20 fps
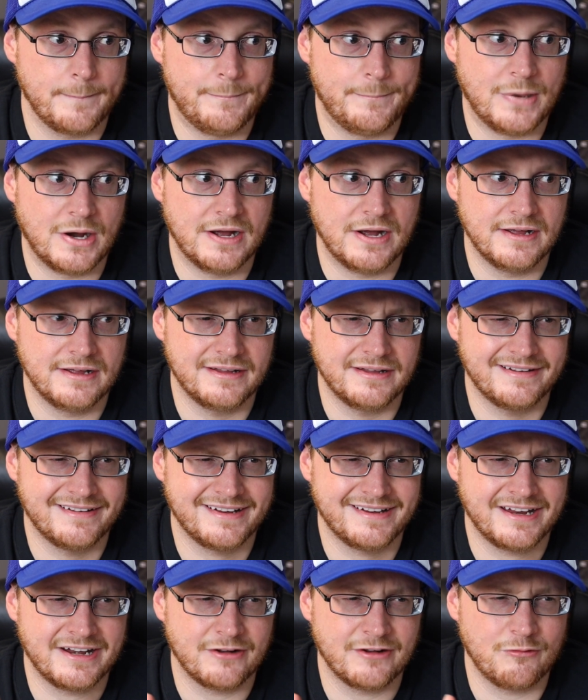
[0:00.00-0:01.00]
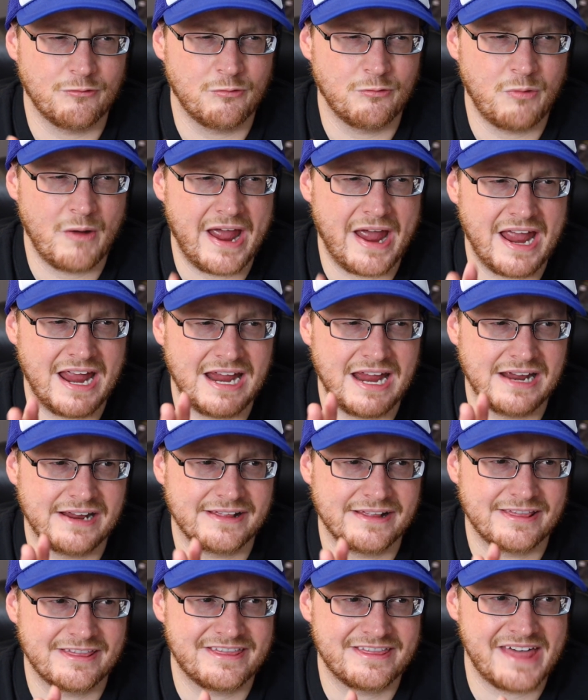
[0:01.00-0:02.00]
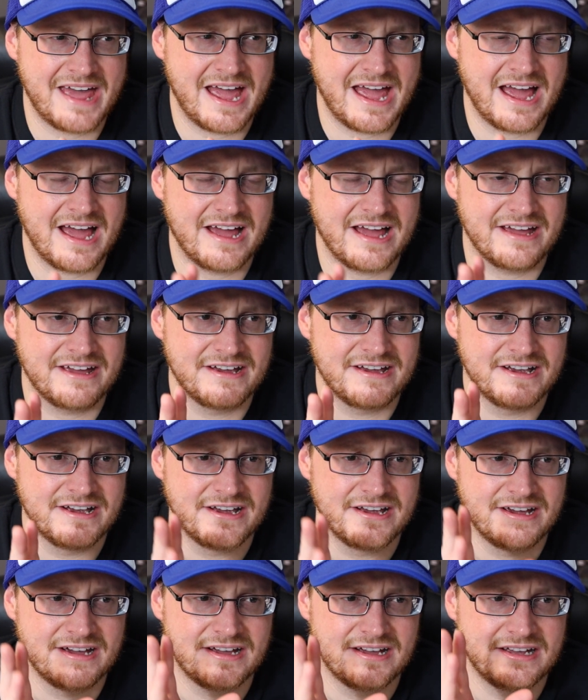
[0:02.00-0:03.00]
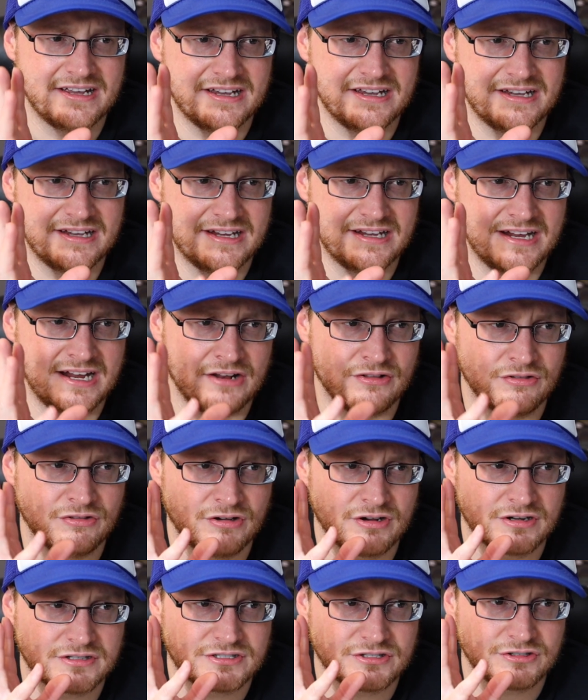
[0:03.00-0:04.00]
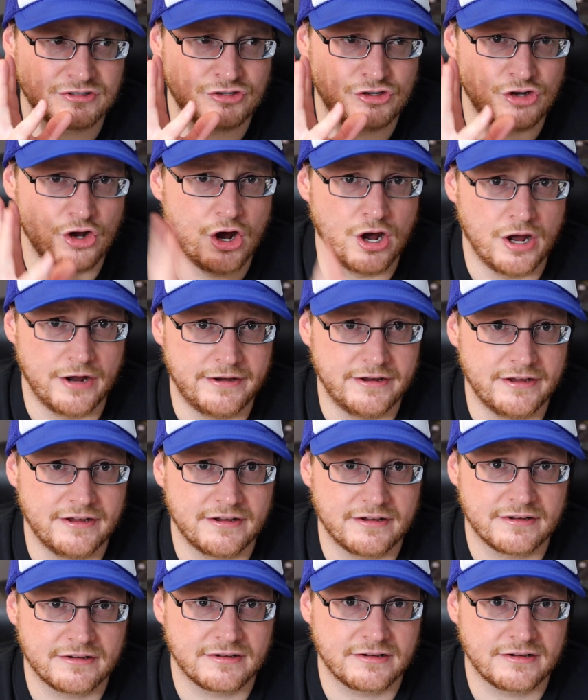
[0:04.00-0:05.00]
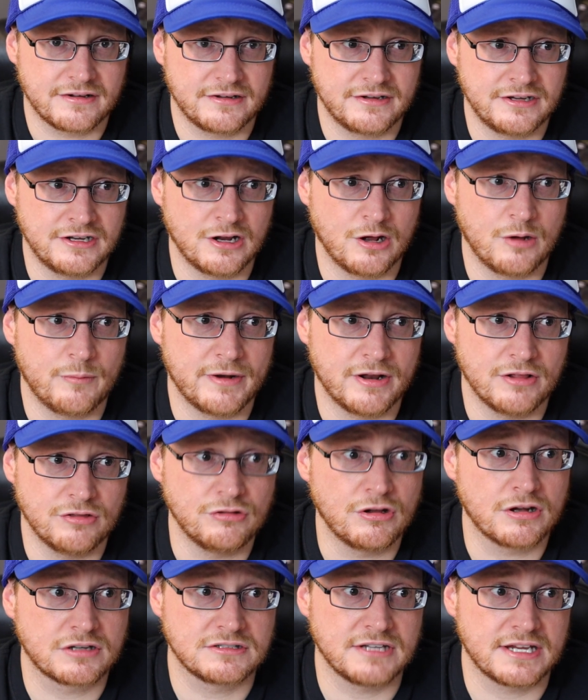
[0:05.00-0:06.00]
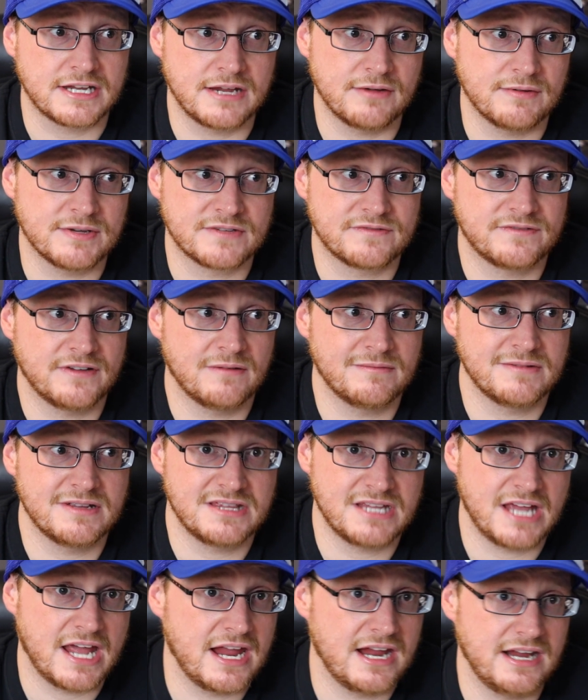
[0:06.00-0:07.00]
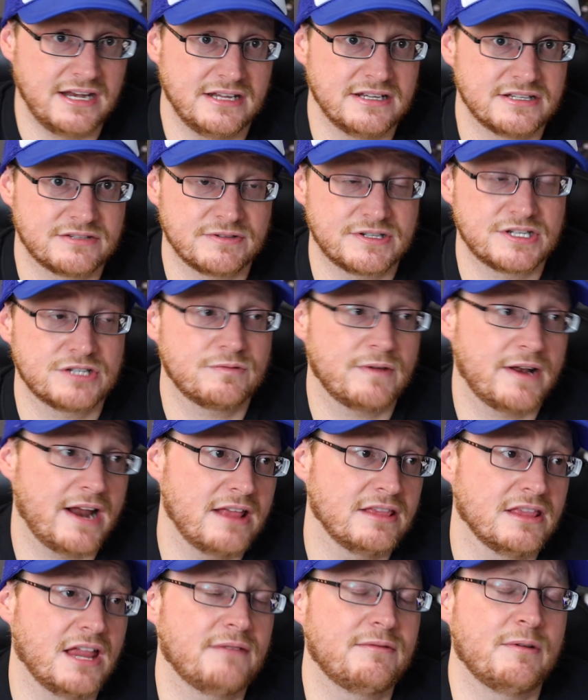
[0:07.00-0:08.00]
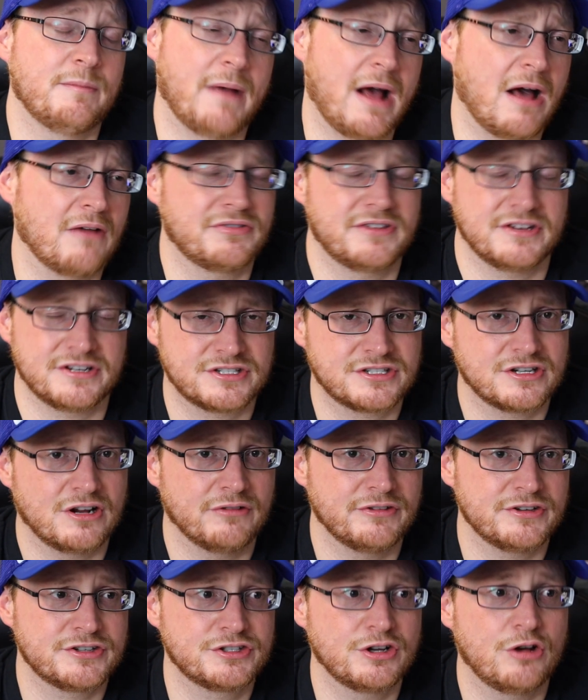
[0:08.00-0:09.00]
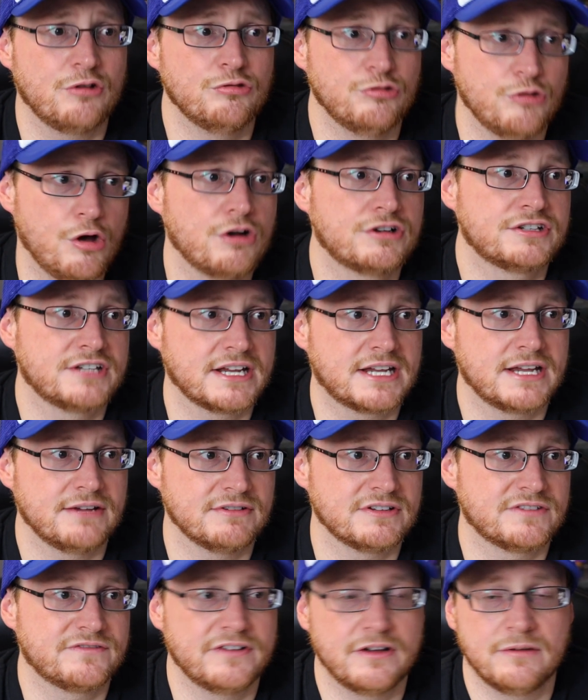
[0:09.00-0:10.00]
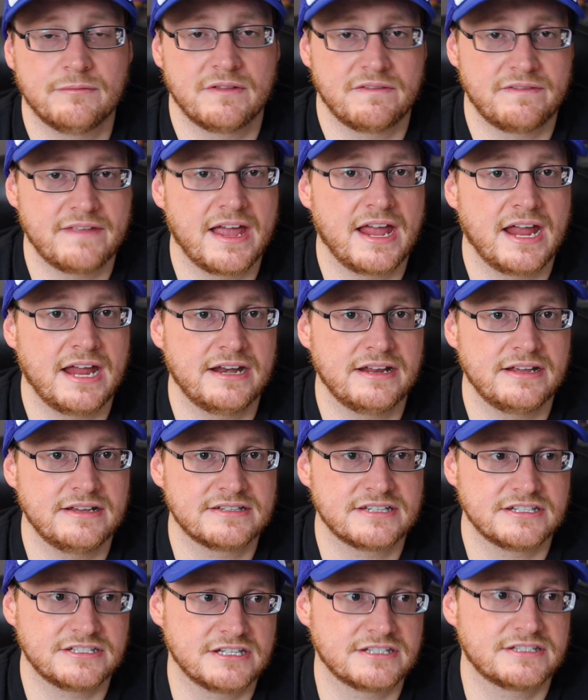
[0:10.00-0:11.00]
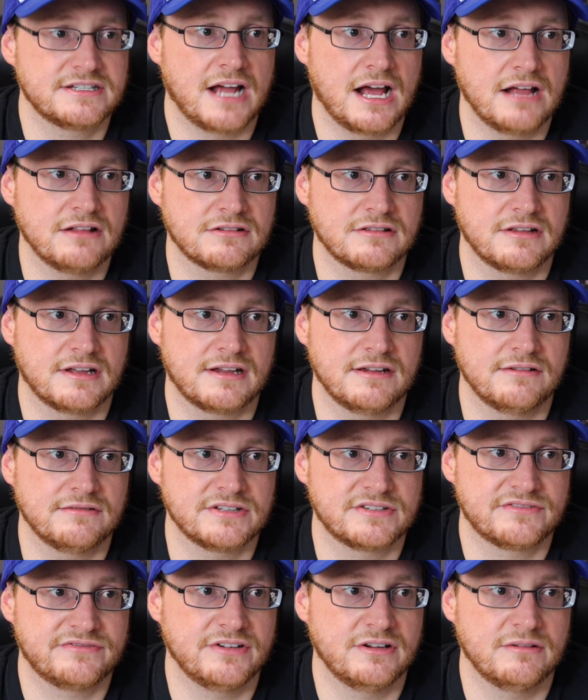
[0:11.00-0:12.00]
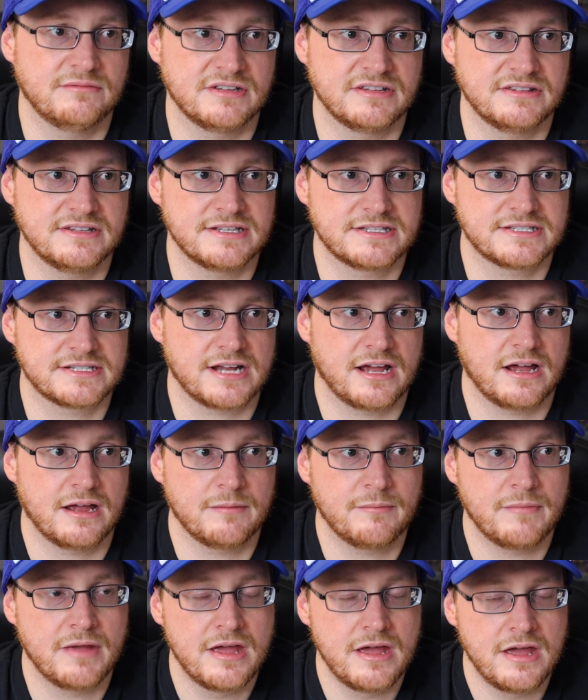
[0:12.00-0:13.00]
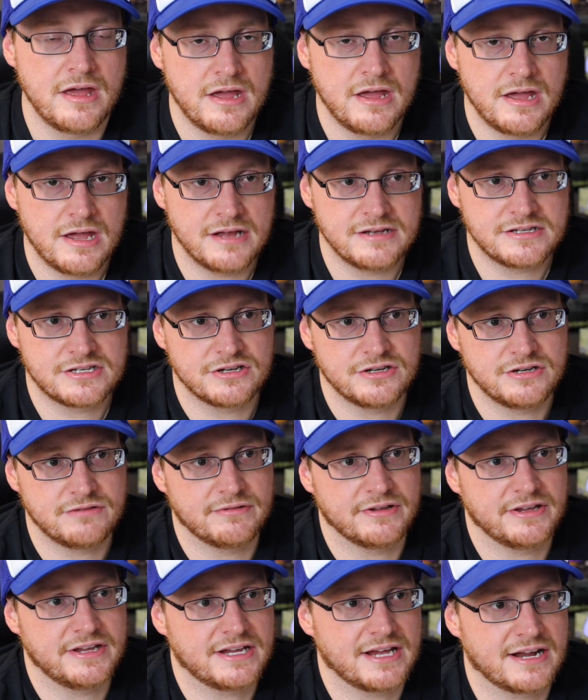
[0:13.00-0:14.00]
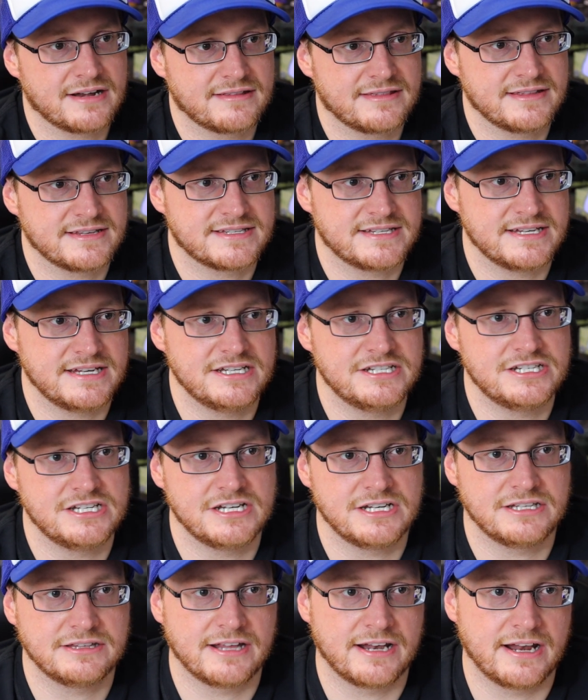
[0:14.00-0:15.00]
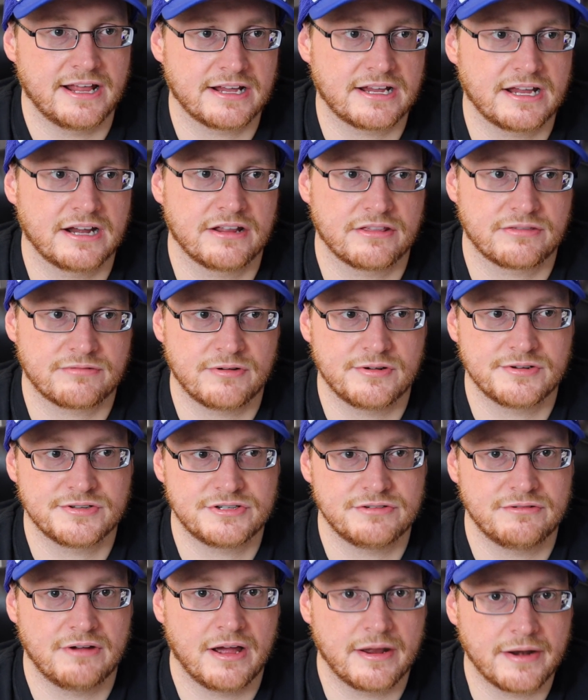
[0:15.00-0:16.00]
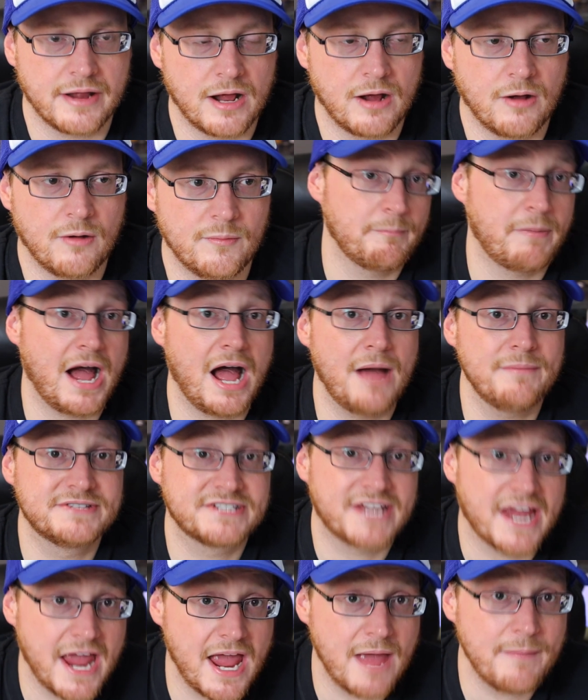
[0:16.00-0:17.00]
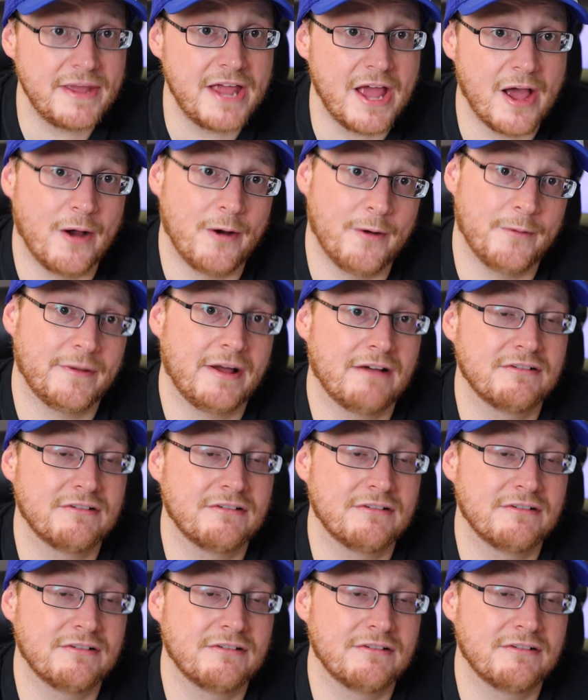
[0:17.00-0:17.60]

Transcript: But in a way that it looked good. You know, but it looked like it was filmed in the 80s, which is what I love about this show. The show looks like it was filmed in the 80s. It does not look like it was filmed in this time until you really get to the CG, and then that kind of throws you on out. Bob's cameo.